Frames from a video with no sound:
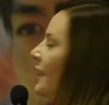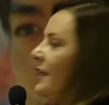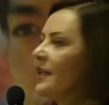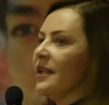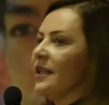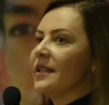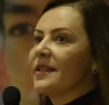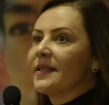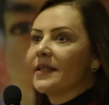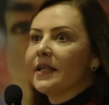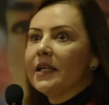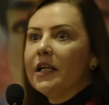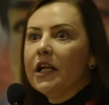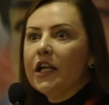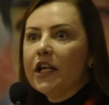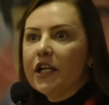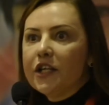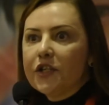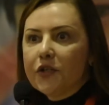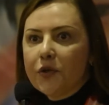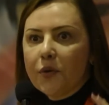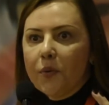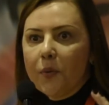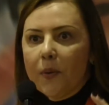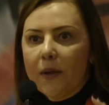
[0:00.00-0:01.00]
It's a
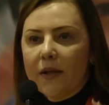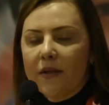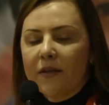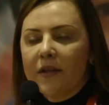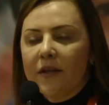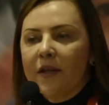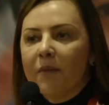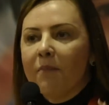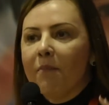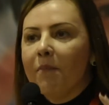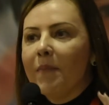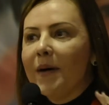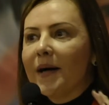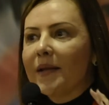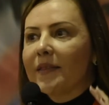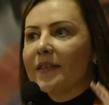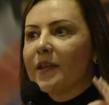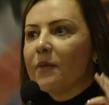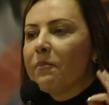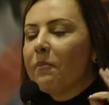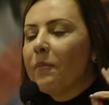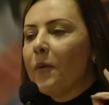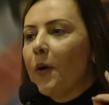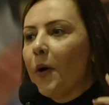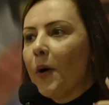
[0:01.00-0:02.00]
little one, but
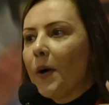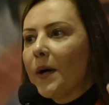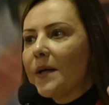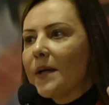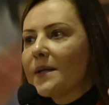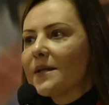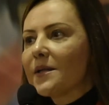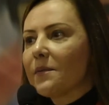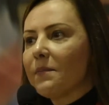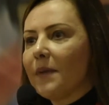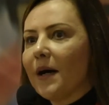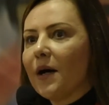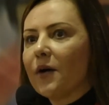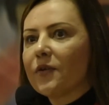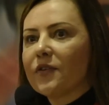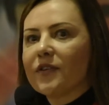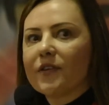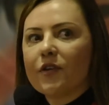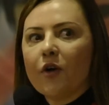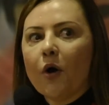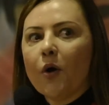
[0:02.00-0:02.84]
the point about